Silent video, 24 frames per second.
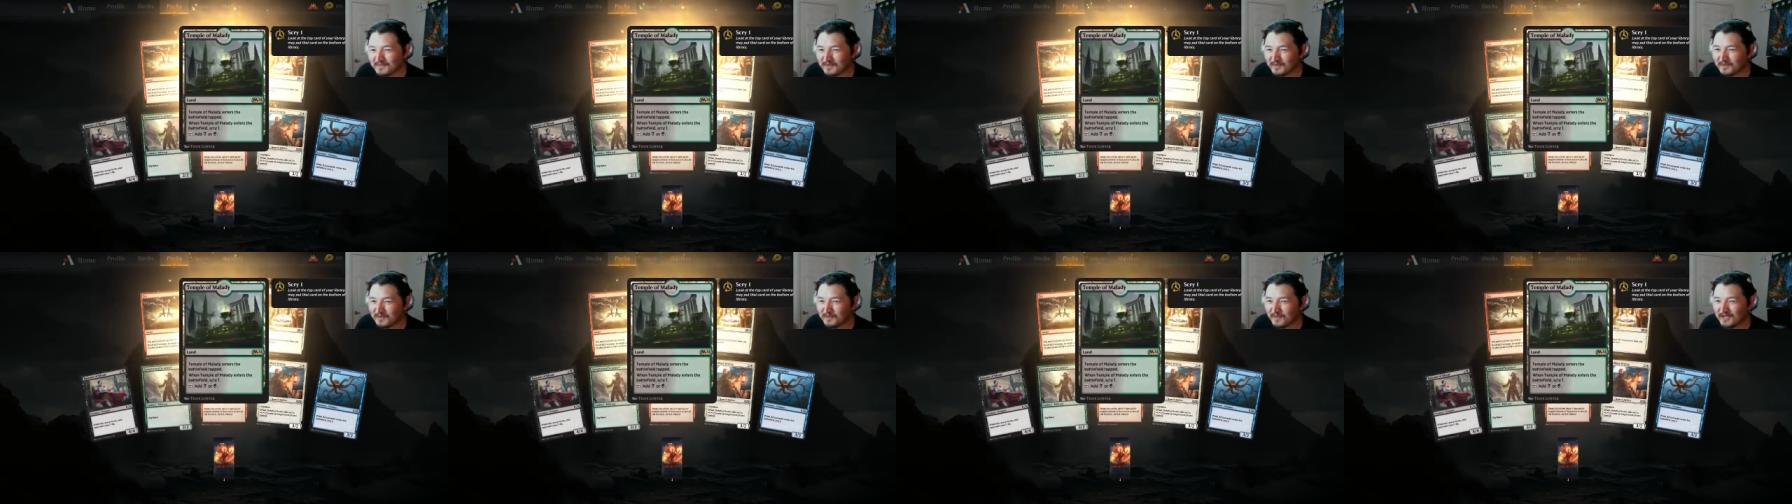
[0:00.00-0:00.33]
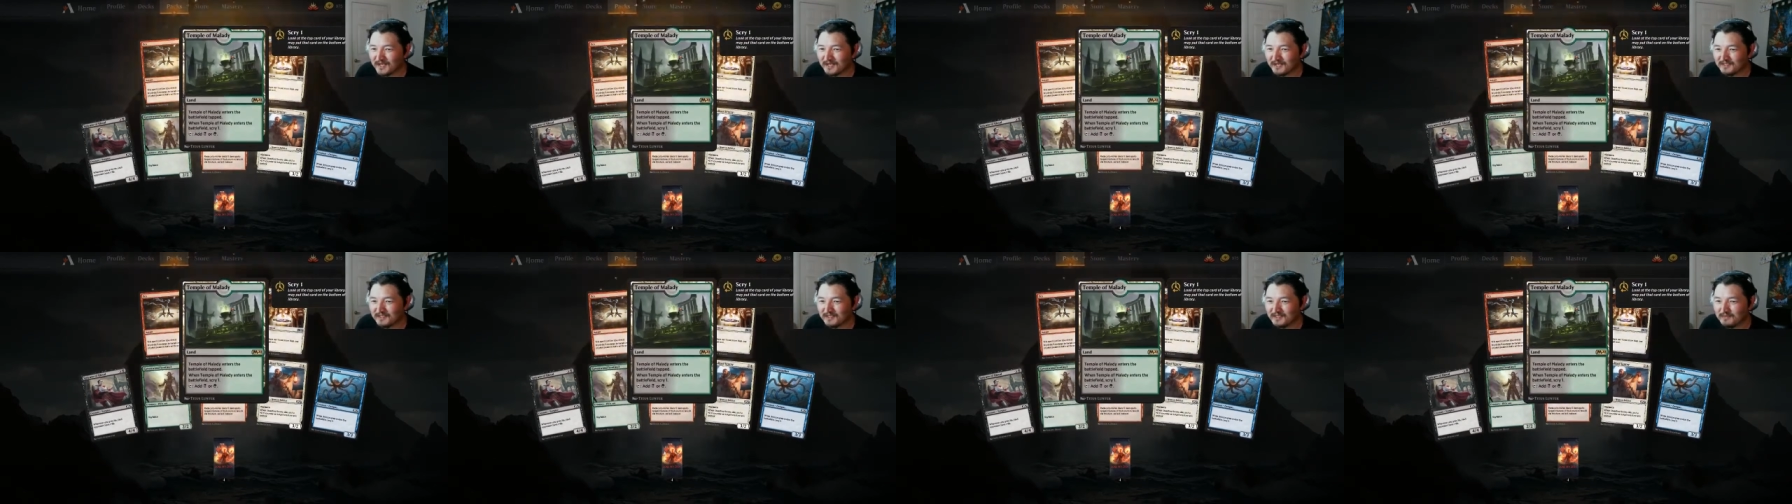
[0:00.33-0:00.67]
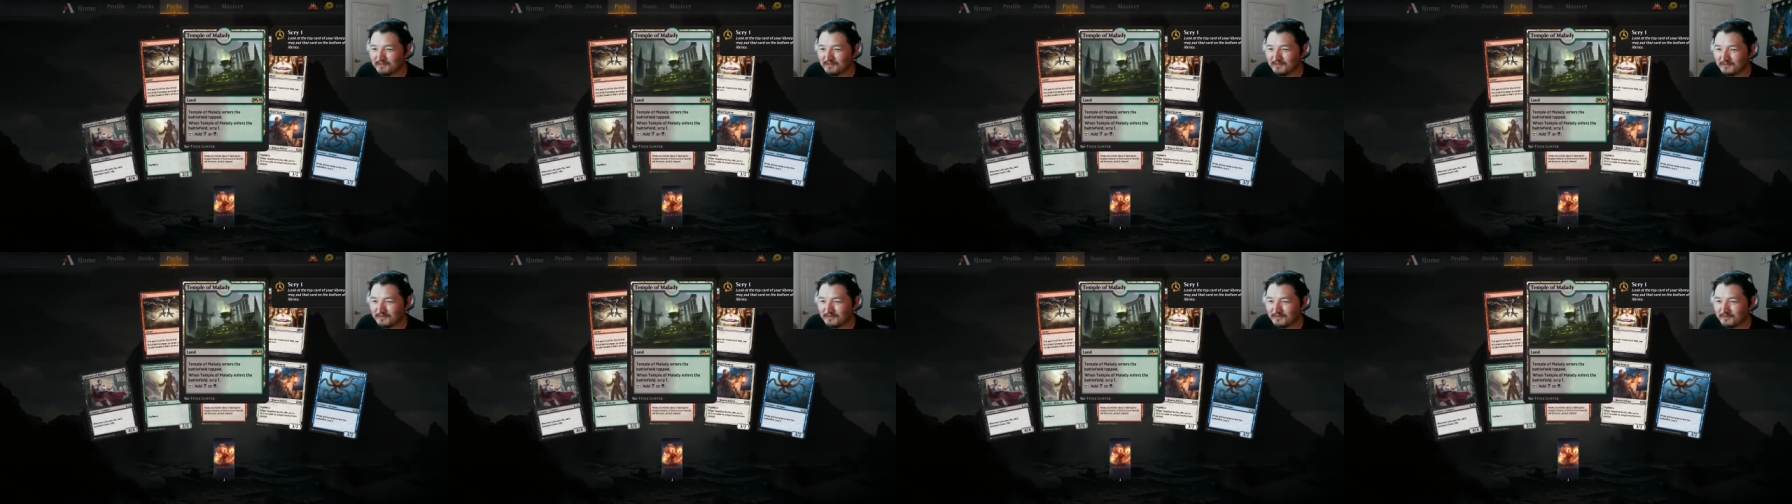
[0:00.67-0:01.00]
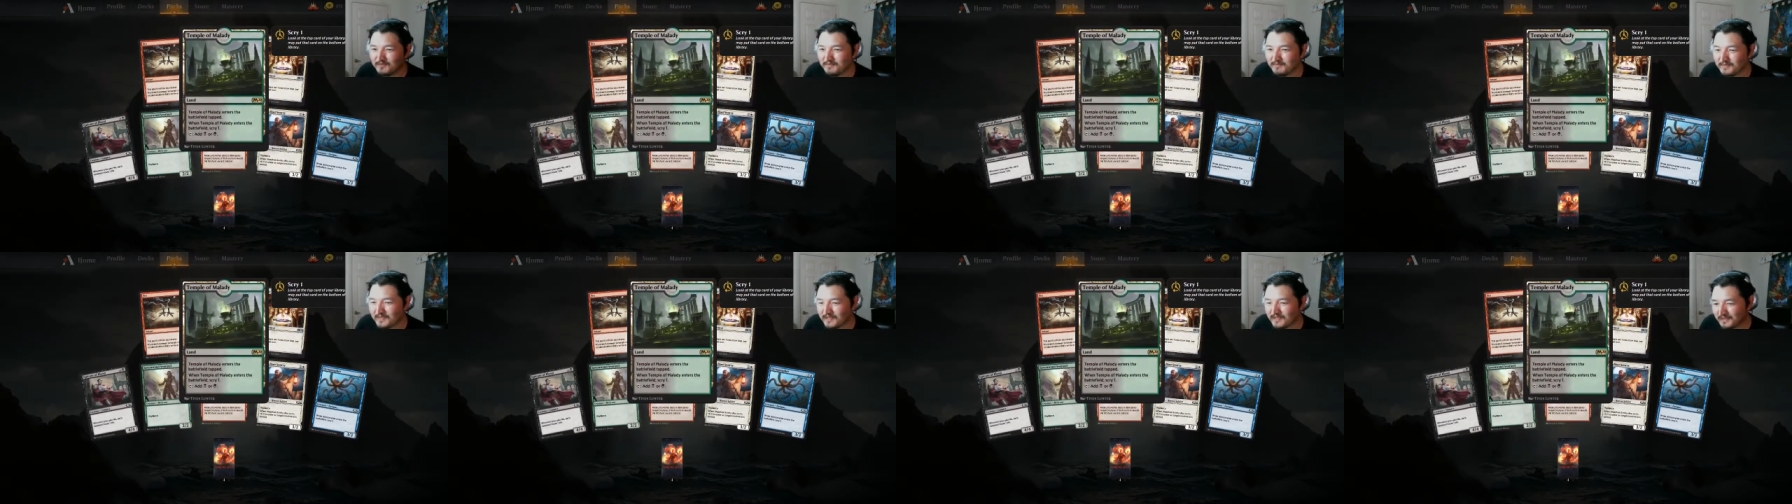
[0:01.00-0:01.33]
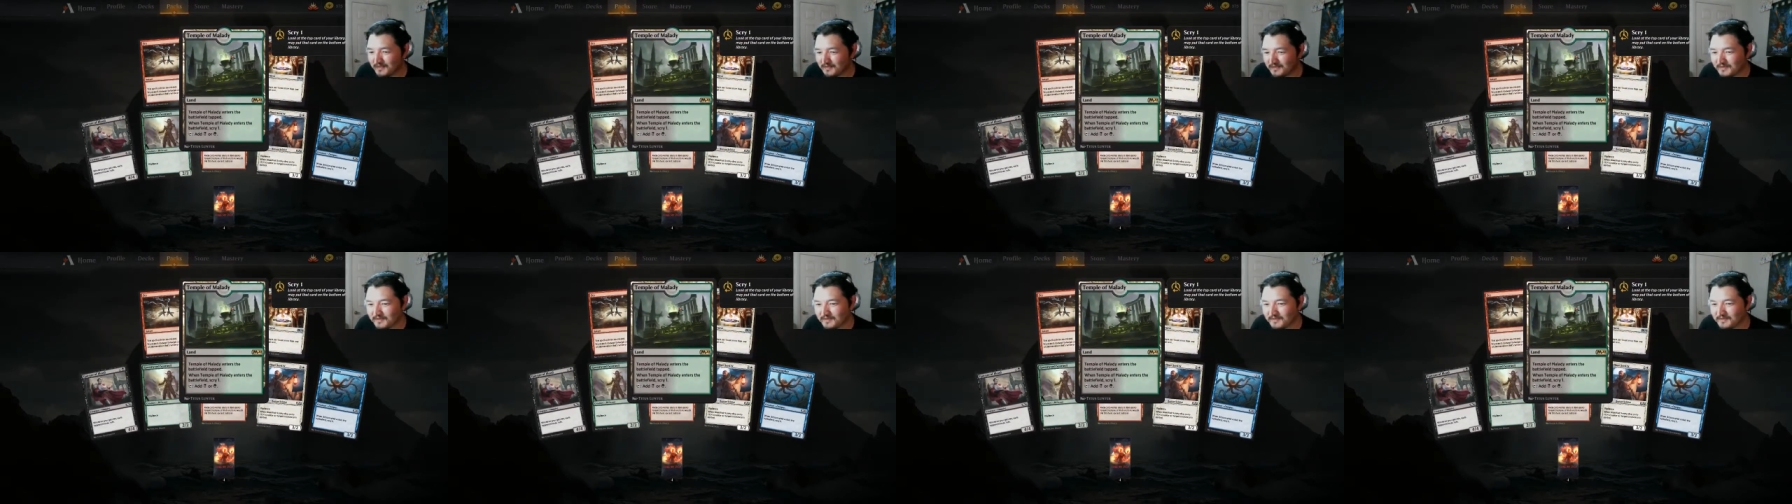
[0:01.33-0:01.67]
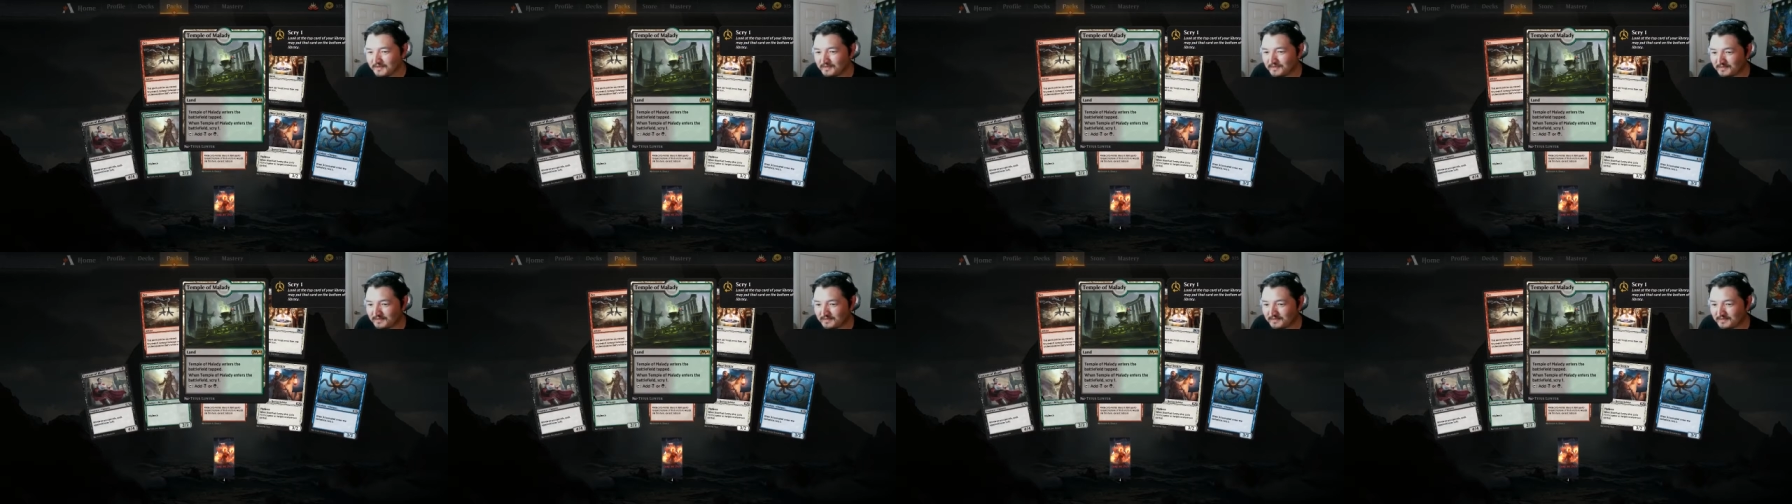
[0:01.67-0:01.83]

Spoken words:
Wow, Temple of Malady.